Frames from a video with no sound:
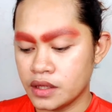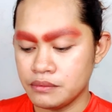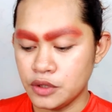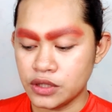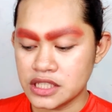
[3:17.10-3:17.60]

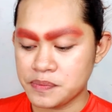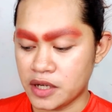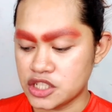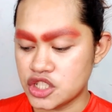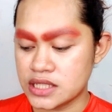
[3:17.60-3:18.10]
beauty
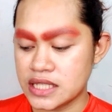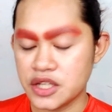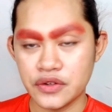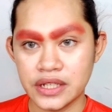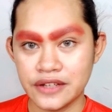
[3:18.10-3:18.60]
sponges
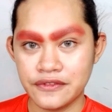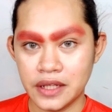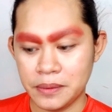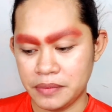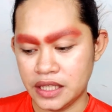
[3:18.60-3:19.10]
here in the
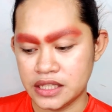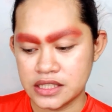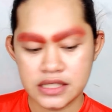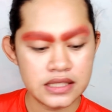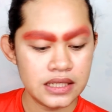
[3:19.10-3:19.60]

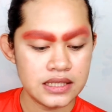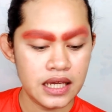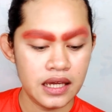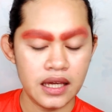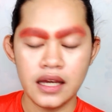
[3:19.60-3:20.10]
Philippines kasi
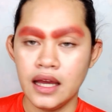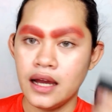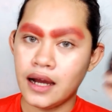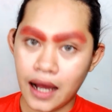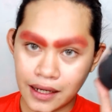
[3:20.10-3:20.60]

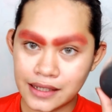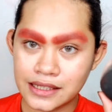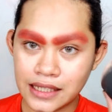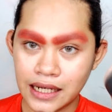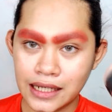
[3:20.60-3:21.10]
ang
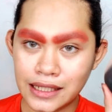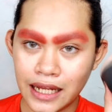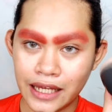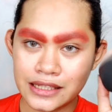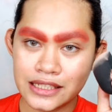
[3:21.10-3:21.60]
ganda talaga
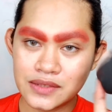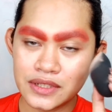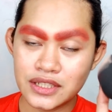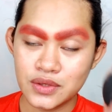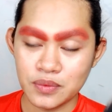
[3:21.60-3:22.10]
nila, and this one
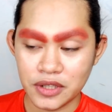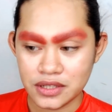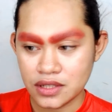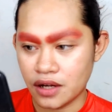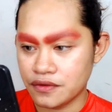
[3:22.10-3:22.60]
is super
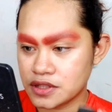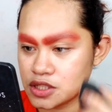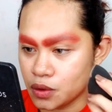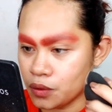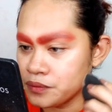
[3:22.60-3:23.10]
soft.
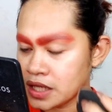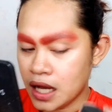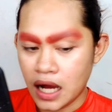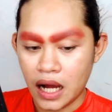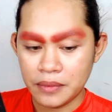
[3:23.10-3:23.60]
So
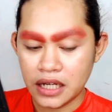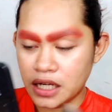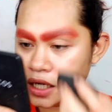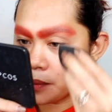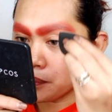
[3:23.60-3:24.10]
I'm
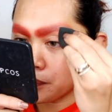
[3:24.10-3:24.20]
gonna